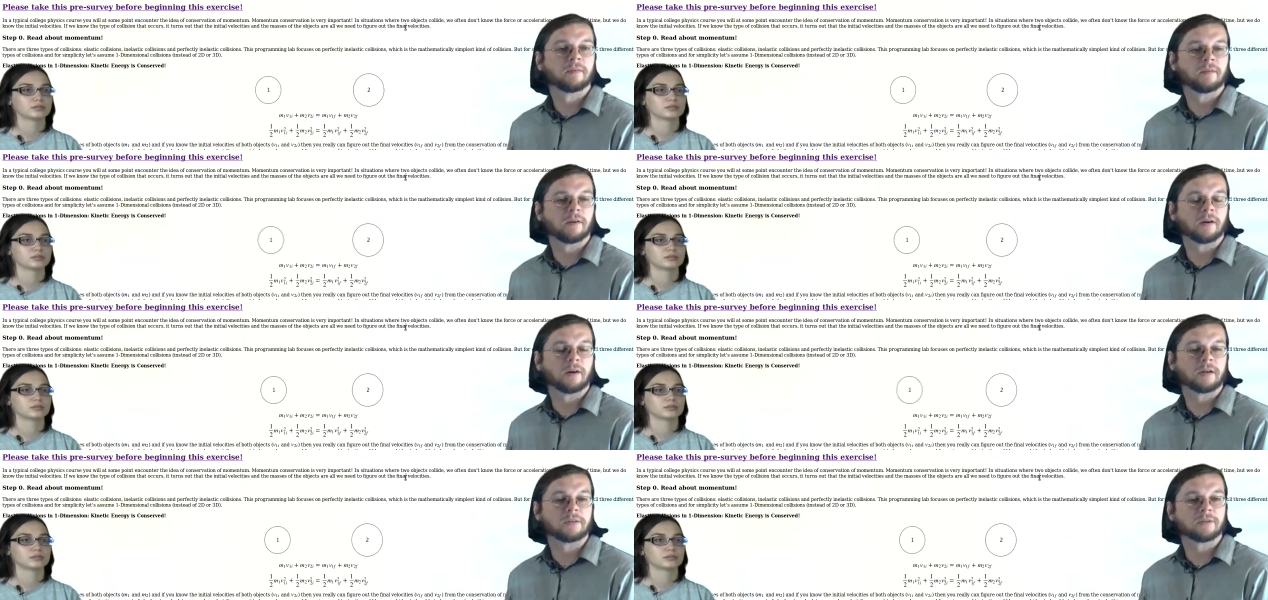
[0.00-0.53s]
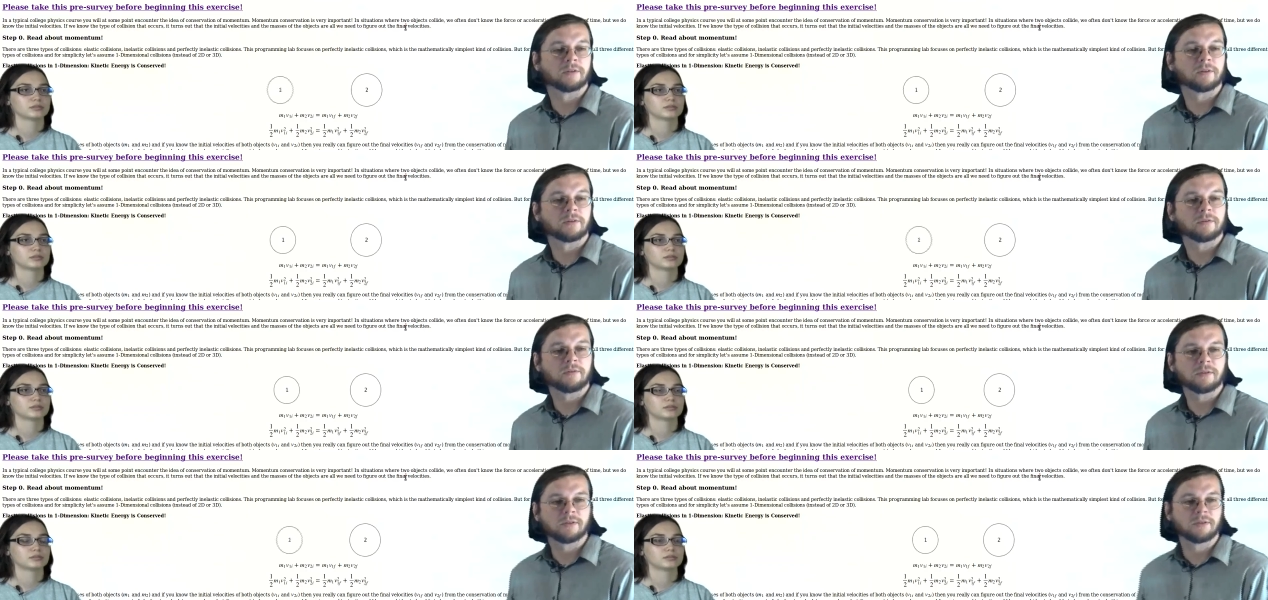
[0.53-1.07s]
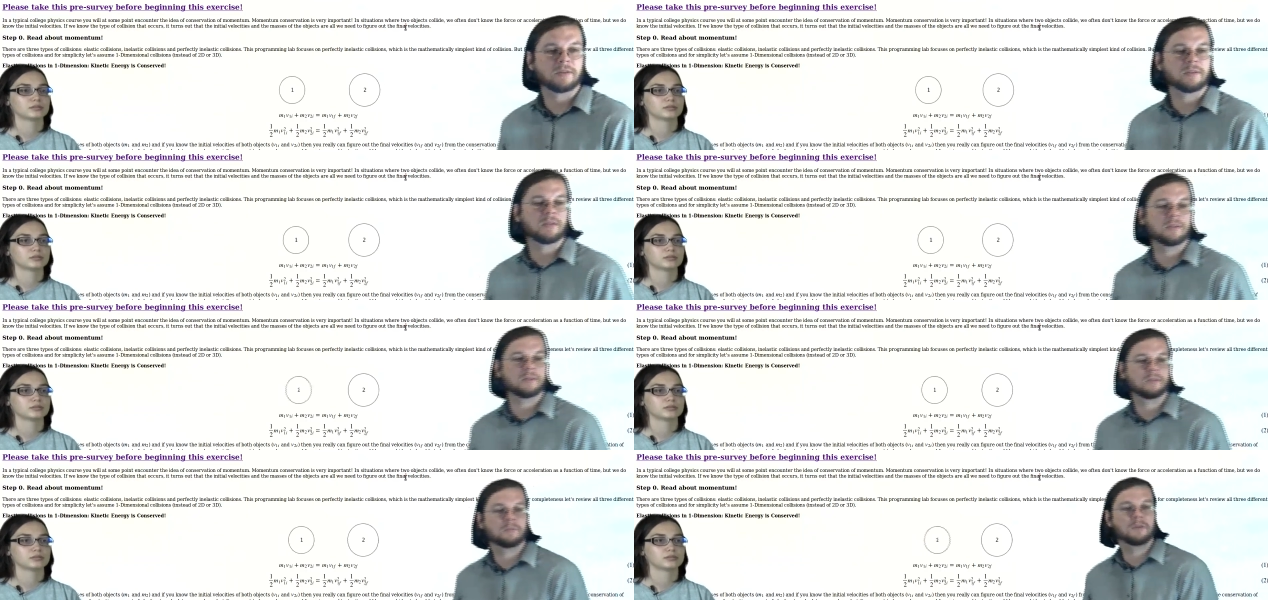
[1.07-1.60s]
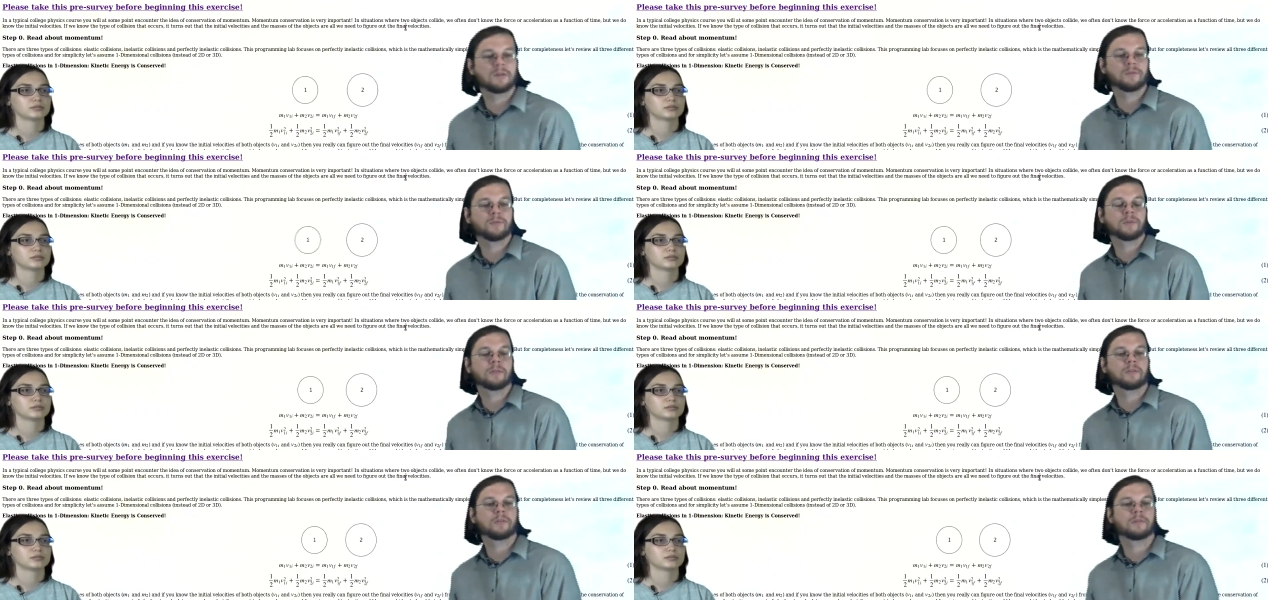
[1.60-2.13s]
Speaker 1: All right, so you see these three
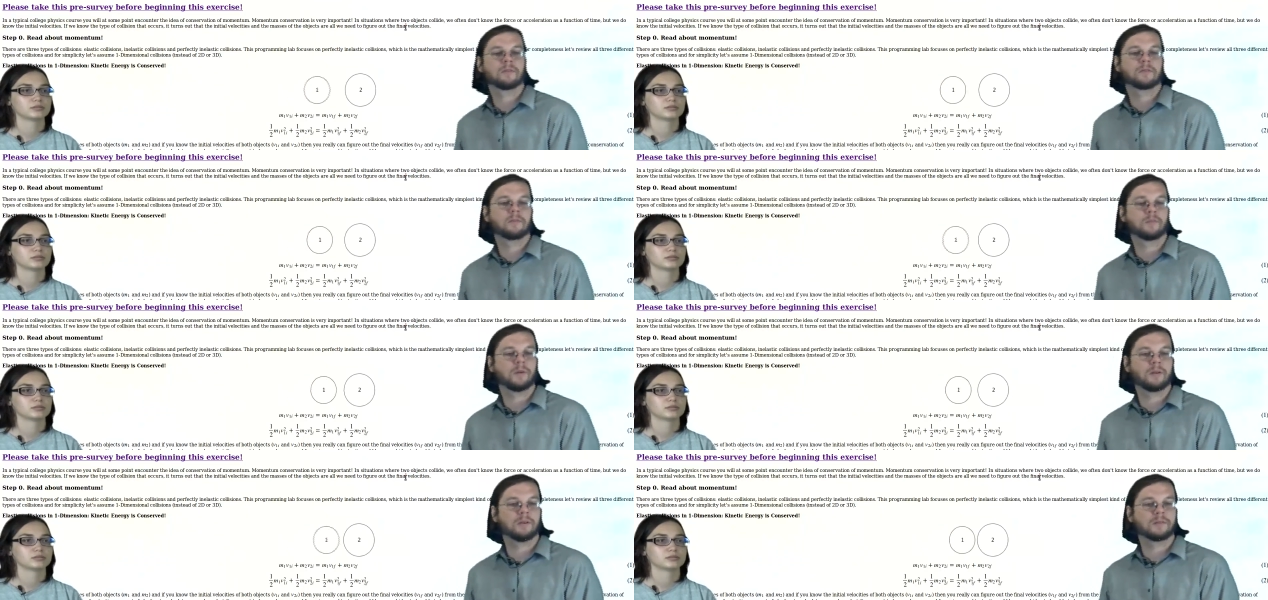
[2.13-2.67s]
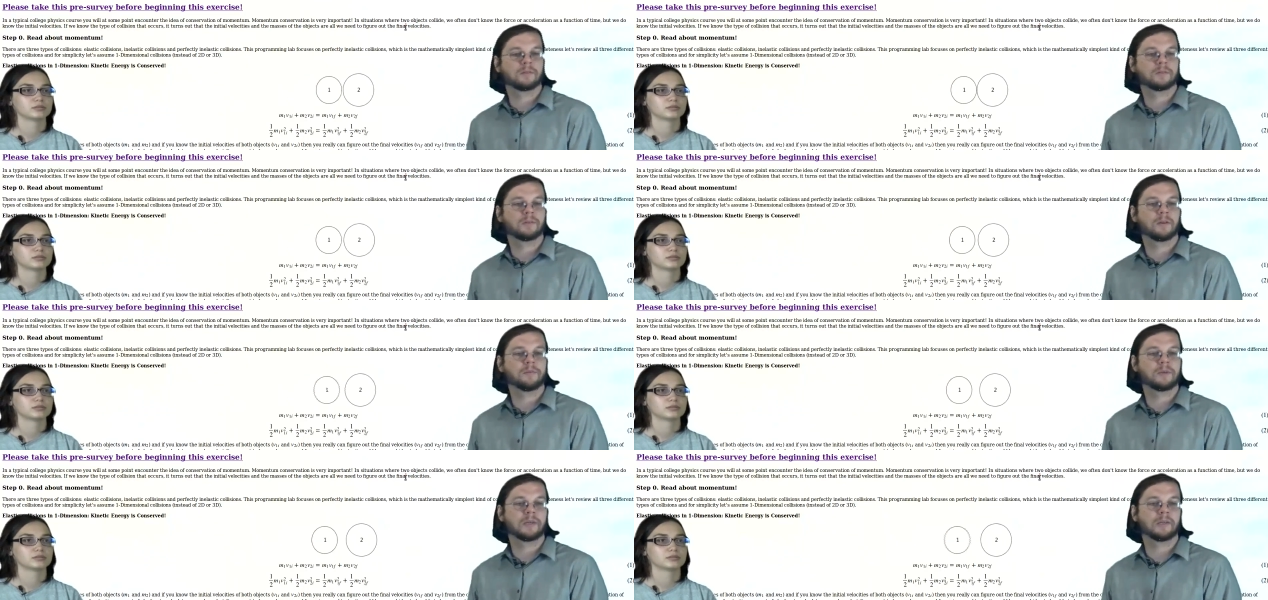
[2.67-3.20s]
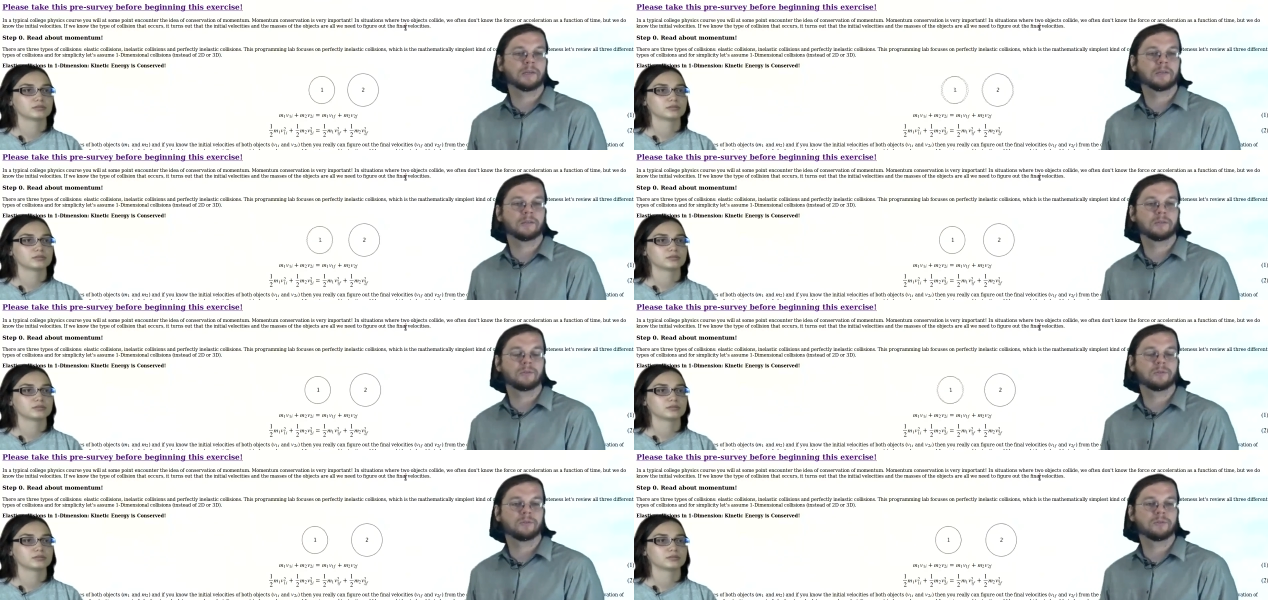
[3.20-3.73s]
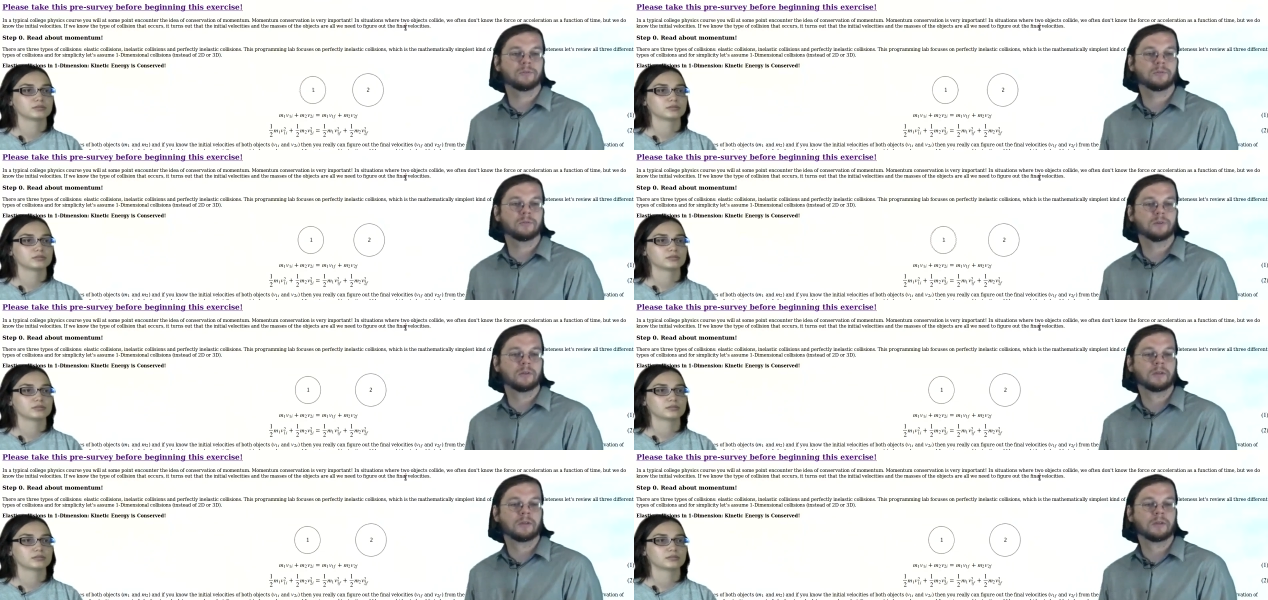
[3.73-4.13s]
different balls coming in to